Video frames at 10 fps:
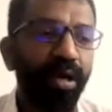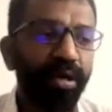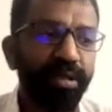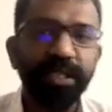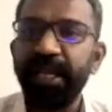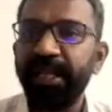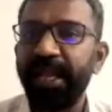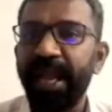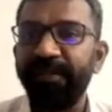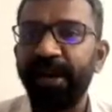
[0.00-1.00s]
Say they
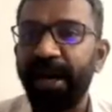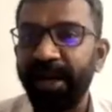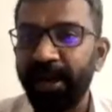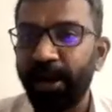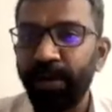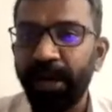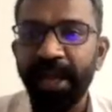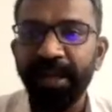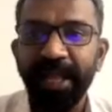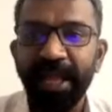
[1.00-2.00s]
have an underground
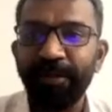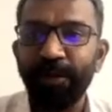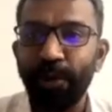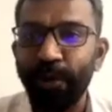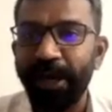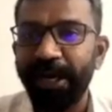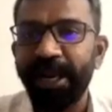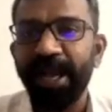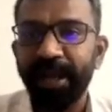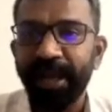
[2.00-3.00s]
tank, they have an overhead
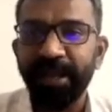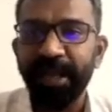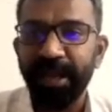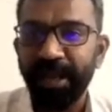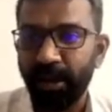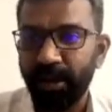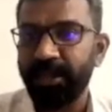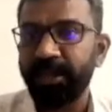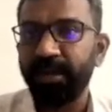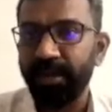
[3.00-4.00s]
tank, and they
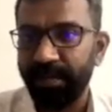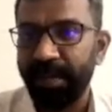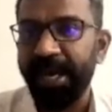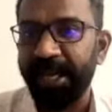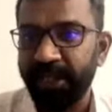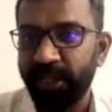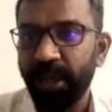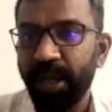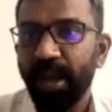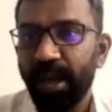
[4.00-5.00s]
also manage
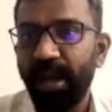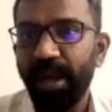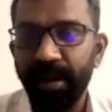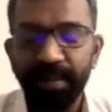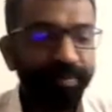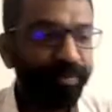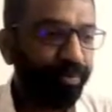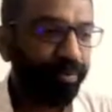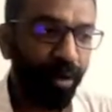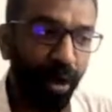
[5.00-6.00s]

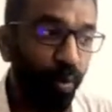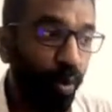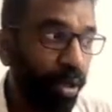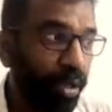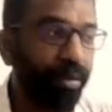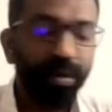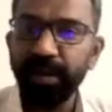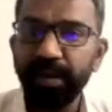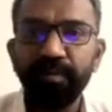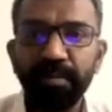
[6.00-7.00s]
water
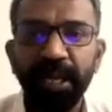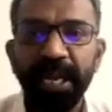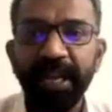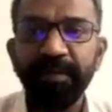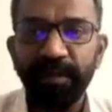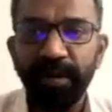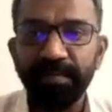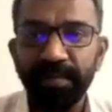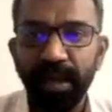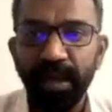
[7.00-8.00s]
getting
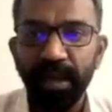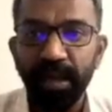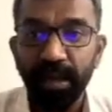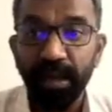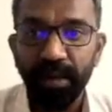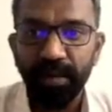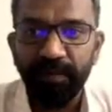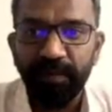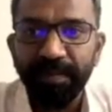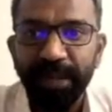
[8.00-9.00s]
from
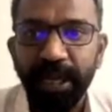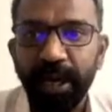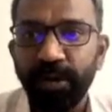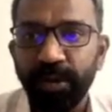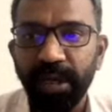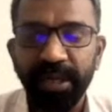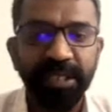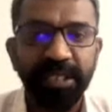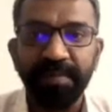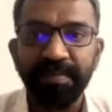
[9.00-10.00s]
the ground. And
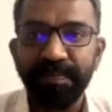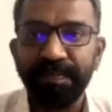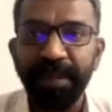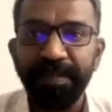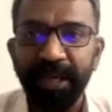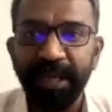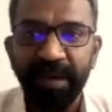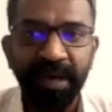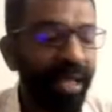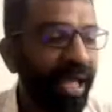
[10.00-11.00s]
some people
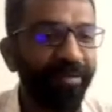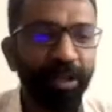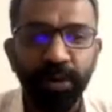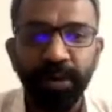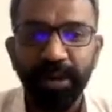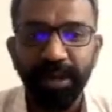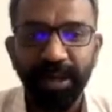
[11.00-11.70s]
even have their own